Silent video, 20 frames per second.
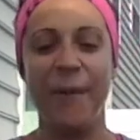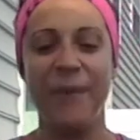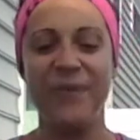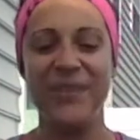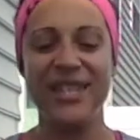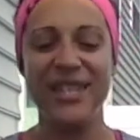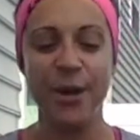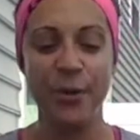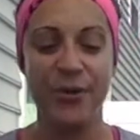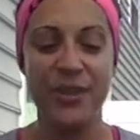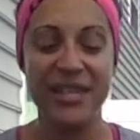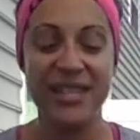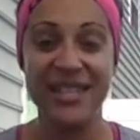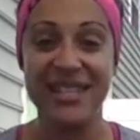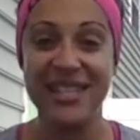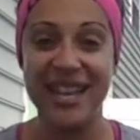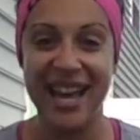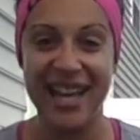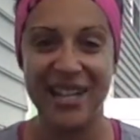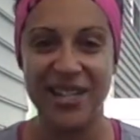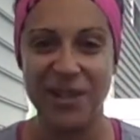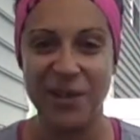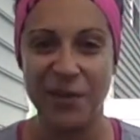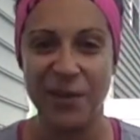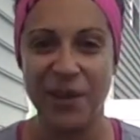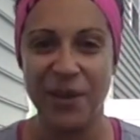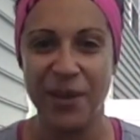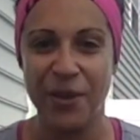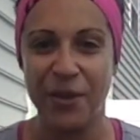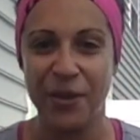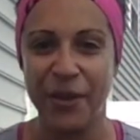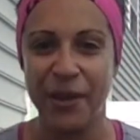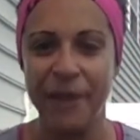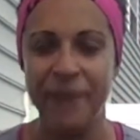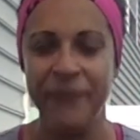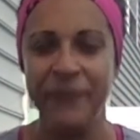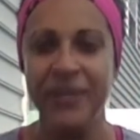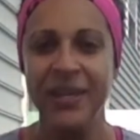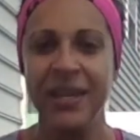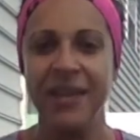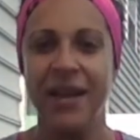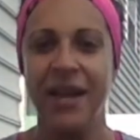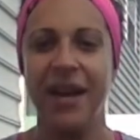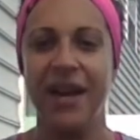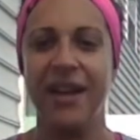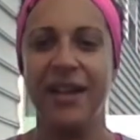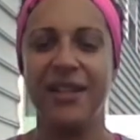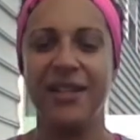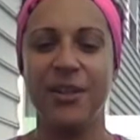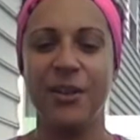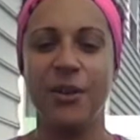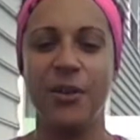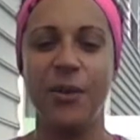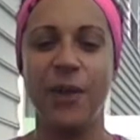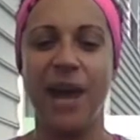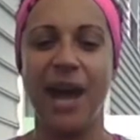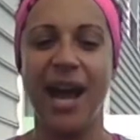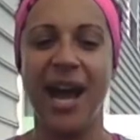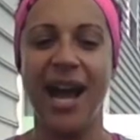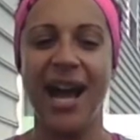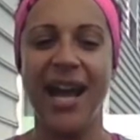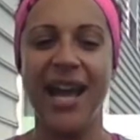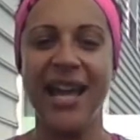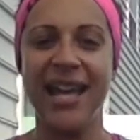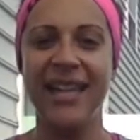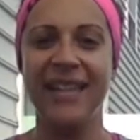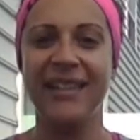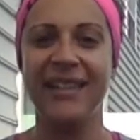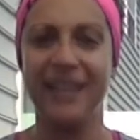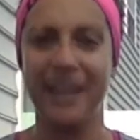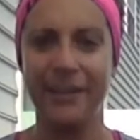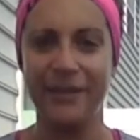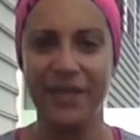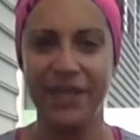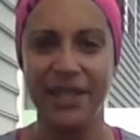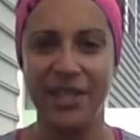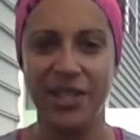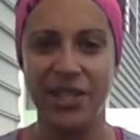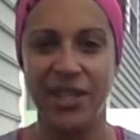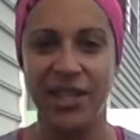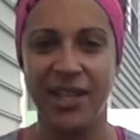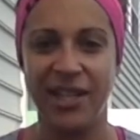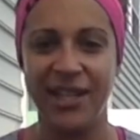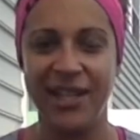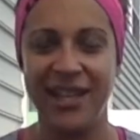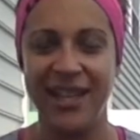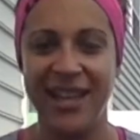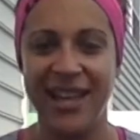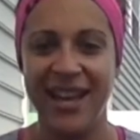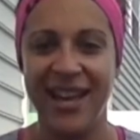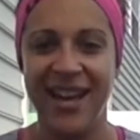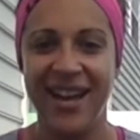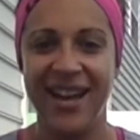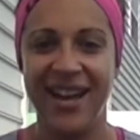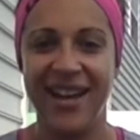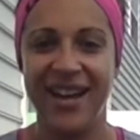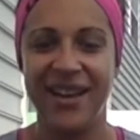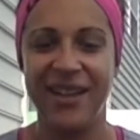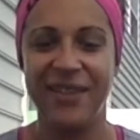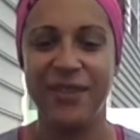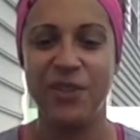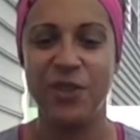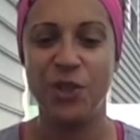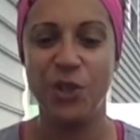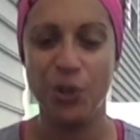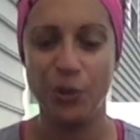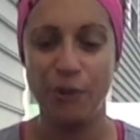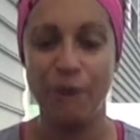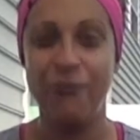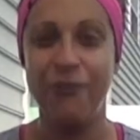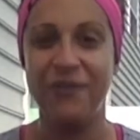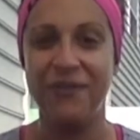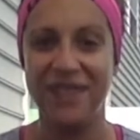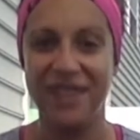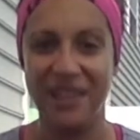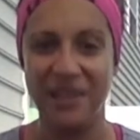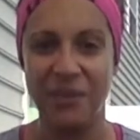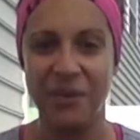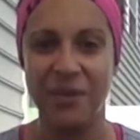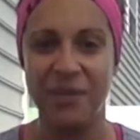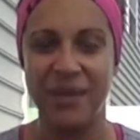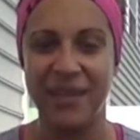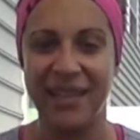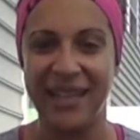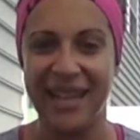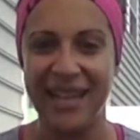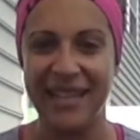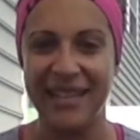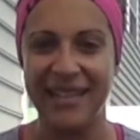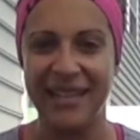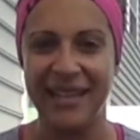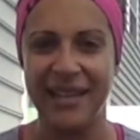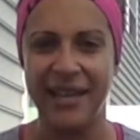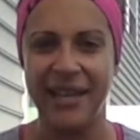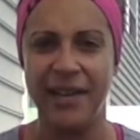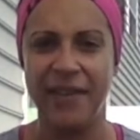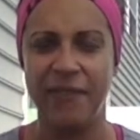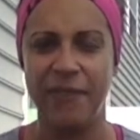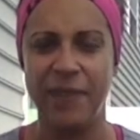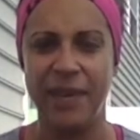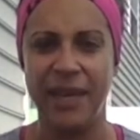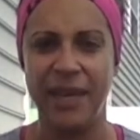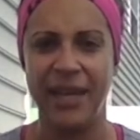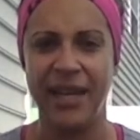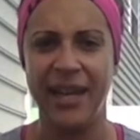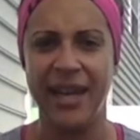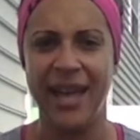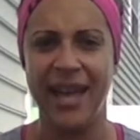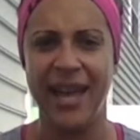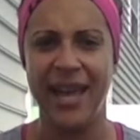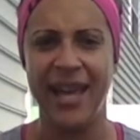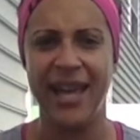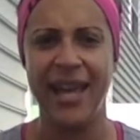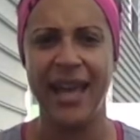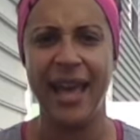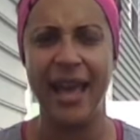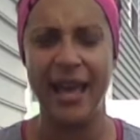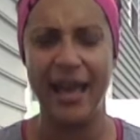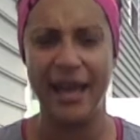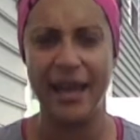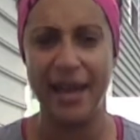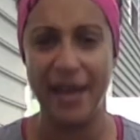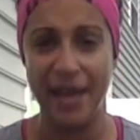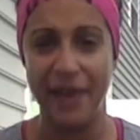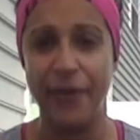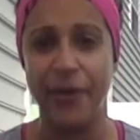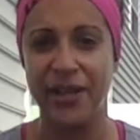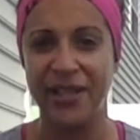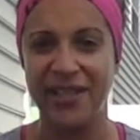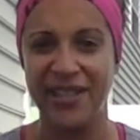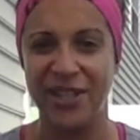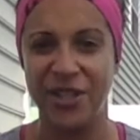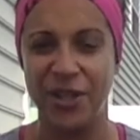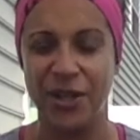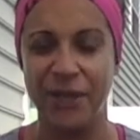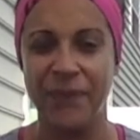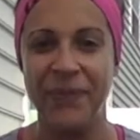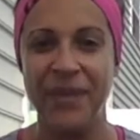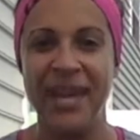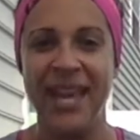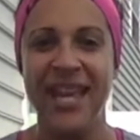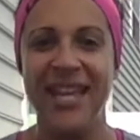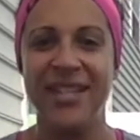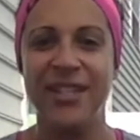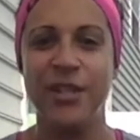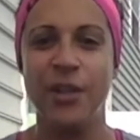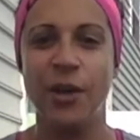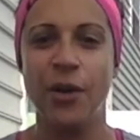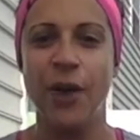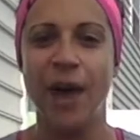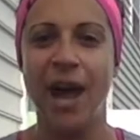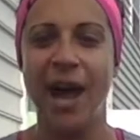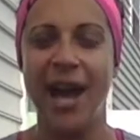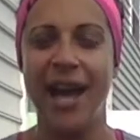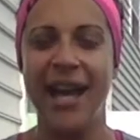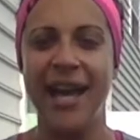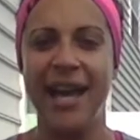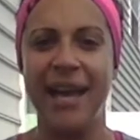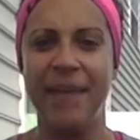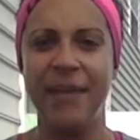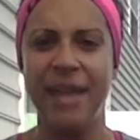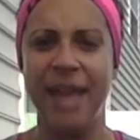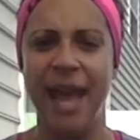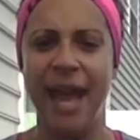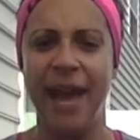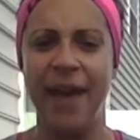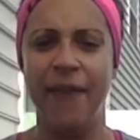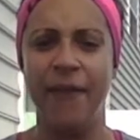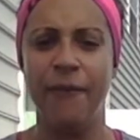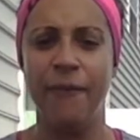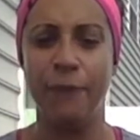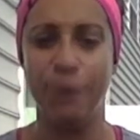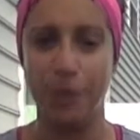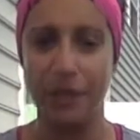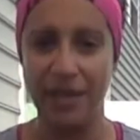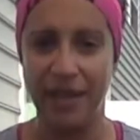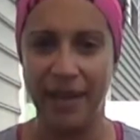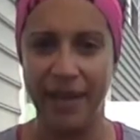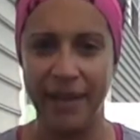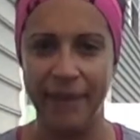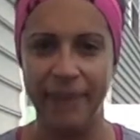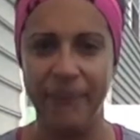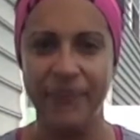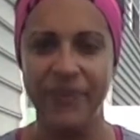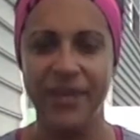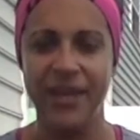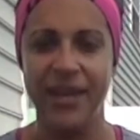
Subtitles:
So this is actually week 3. So I left teaching. June 15th was my last day of being an 8th grade teacher. So I am now full-time